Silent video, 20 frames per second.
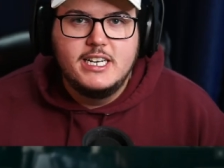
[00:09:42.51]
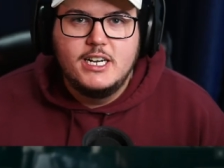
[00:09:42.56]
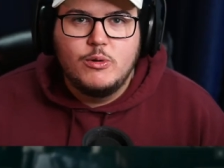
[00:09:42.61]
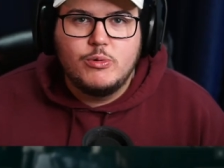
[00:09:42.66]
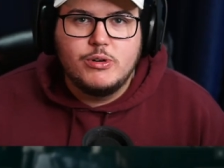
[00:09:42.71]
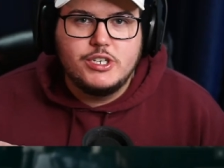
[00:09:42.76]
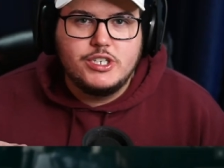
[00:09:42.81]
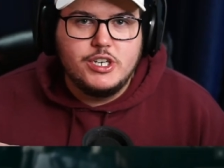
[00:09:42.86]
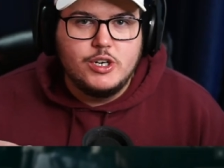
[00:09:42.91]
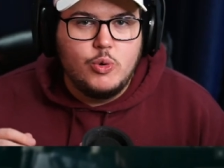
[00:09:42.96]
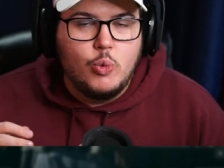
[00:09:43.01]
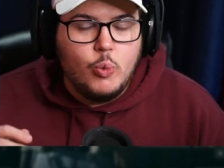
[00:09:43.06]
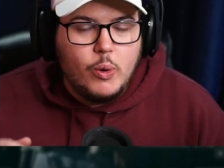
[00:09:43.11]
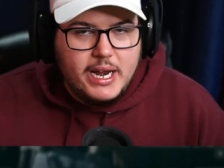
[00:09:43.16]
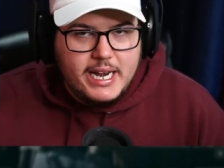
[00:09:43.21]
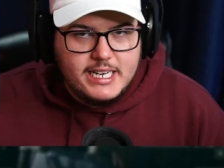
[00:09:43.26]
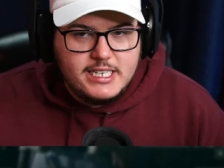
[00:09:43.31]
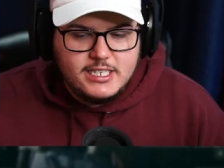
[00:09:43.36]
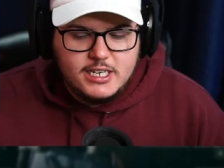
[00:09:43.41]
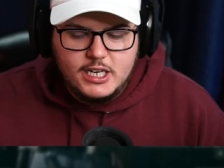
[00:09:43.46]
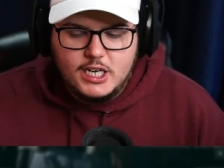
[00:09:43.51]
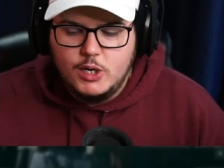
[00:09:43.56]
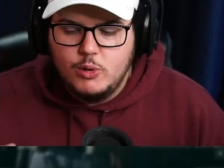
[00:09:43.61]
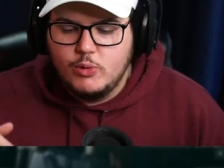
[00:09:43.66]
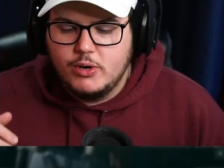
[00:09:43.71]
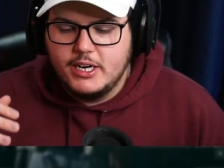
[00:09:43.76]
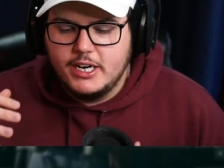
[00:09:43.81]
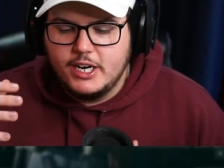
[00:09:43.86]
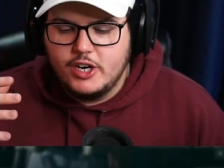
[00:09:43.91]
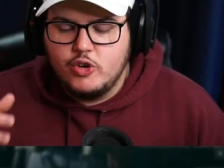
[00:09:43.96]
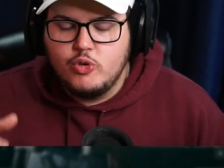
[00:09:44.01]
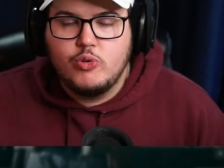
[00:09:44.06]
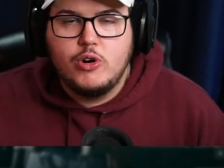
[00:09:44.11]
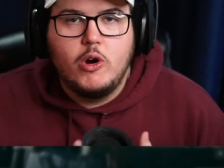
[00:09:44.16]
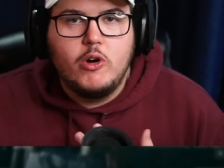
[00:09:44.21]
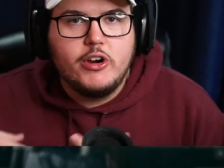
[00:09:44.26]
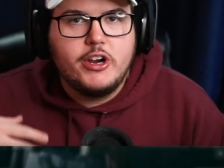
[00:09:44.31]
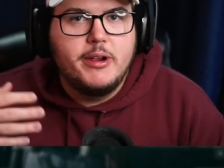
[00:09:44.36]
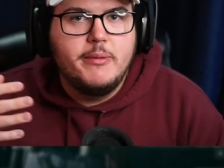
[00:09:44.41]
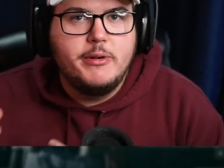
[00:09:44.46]
We're just going to wait. We're going to grow
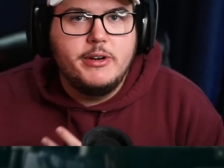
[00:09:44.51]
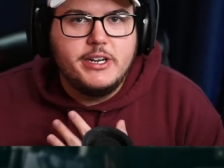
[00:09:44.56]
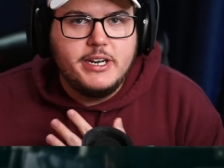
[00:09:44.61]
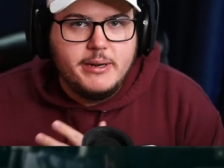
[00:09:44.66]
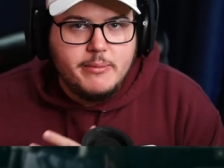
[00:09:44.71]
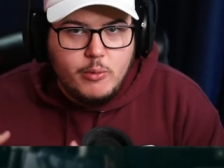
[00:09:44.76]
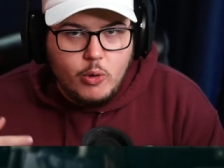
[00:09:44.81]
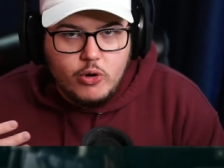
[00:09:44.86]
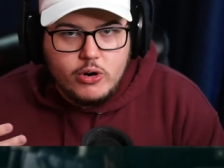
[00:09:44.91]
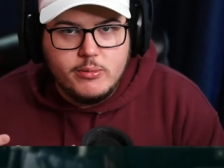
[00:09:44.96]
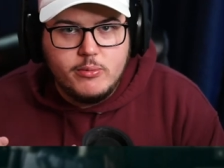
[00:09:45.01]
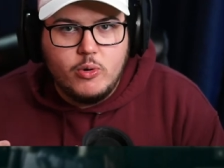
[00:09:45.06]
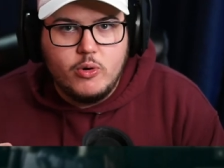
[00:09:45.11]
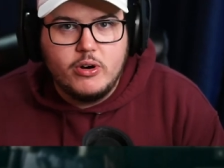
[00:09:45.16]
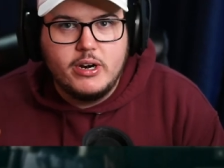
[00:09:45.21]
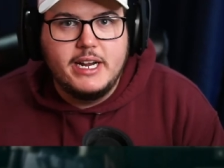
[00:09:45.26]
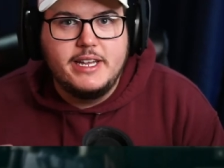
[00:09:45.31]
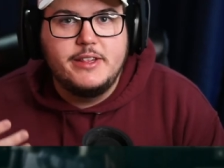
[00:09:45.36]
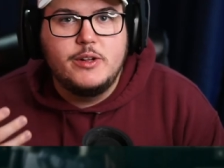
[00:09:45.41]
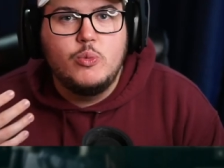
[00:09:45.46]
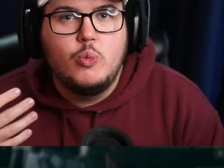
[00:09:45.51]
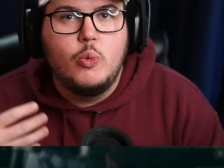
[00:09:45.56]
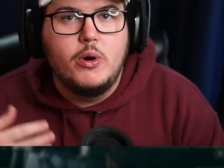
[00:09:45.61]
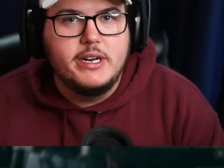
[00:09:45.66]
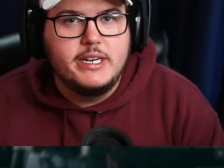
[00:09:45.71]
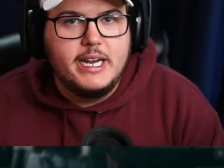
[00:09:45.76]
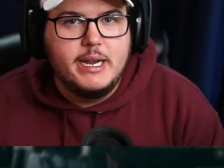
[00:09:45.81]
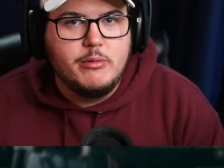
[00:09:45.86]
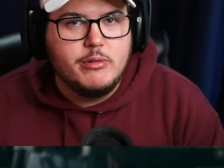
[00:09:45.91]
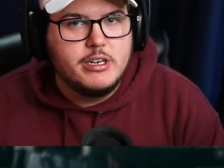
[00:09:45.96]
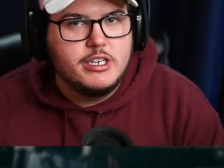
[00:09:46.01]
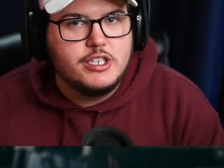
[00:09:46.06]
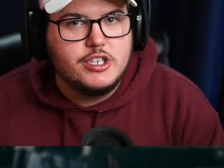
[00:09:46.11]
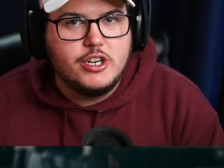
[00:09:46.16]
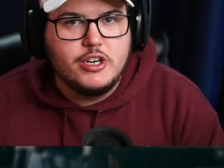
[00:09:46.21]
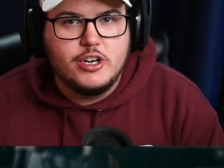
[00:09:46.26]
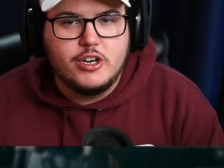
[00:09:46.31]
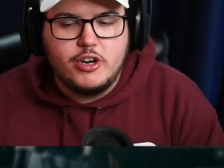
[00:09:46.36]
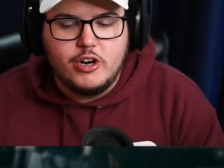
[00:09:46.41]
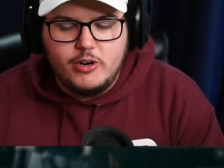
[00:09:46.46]
our community more and more, and then one day we're just
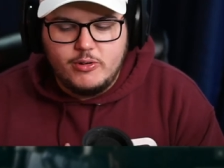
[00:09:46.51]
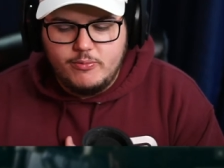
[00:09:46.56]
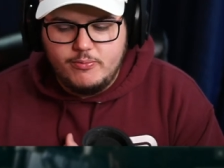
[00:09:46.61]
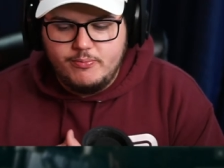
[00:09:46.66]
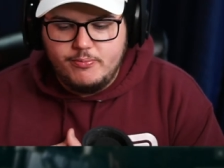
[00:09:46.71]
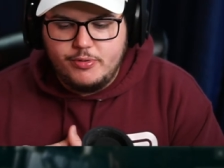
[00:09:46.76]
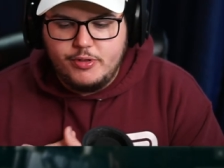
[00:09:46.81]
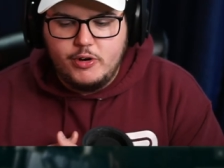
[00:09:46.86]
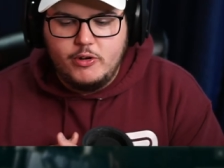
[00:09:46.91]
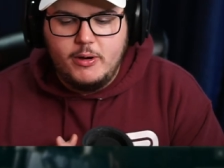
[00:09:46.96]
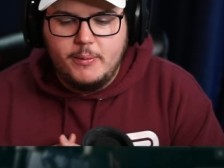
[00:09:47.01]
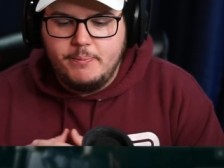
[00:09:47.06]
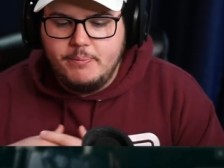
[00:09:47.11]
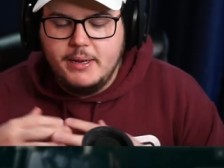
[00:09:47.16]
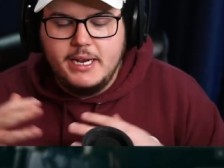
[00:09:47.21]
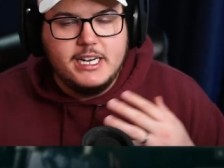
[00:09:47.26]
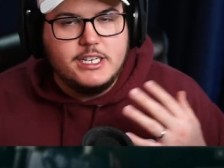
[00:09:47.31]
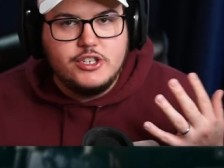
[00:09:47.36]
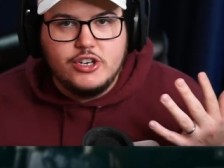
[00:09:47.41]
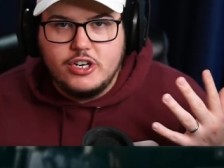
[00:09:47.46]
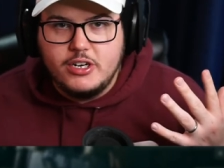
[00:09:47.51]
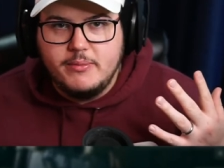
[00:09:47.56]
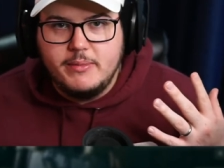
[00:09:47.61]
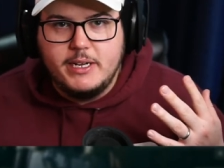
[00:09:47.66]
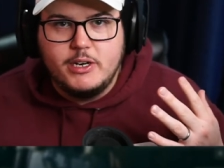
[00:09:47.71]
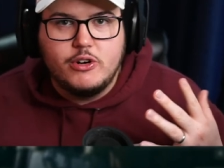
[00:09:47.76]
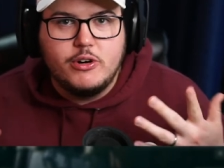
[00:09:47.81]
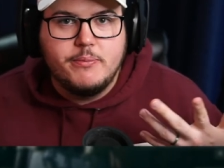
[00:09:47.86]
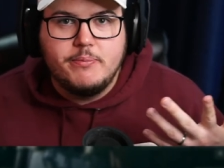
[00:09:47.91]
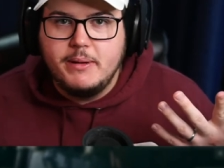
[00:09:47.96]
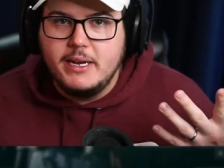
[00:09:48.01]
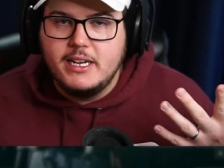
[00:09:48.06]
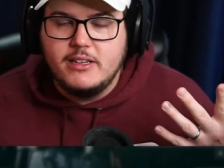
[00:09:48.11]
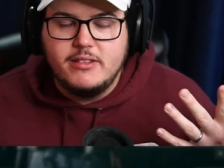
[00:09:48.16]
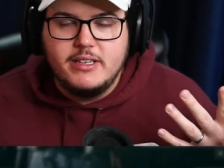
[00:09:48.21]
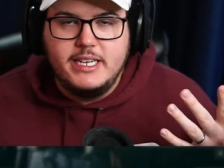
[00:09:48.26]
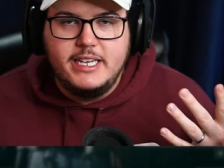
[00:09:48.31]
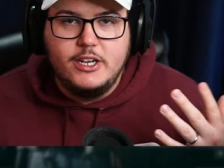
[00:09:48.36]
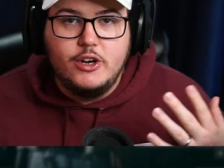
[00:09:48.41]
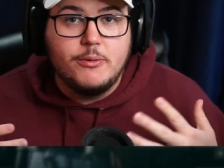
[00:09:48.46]
going to throw a big tournament or a big
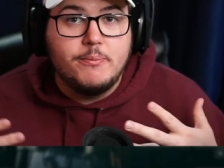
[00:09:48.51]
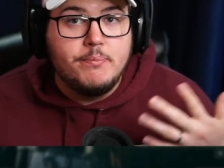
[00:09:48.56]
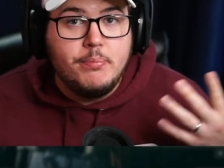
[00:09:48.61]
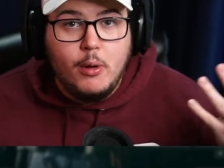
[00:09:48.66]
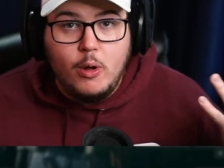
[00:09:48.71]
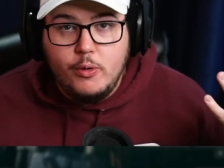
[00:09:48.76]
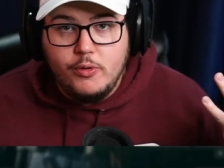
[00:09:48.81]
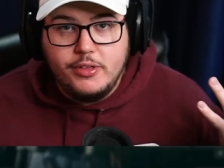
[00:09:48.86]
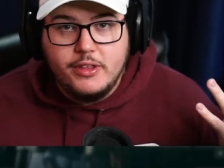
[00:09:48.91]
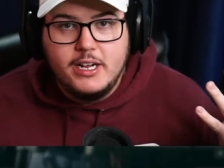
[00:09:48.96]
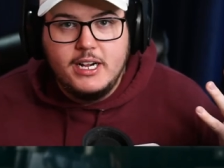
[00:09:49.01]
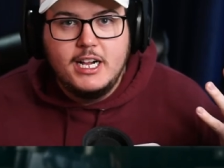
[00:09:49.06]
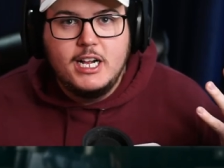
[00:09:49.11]
league or both.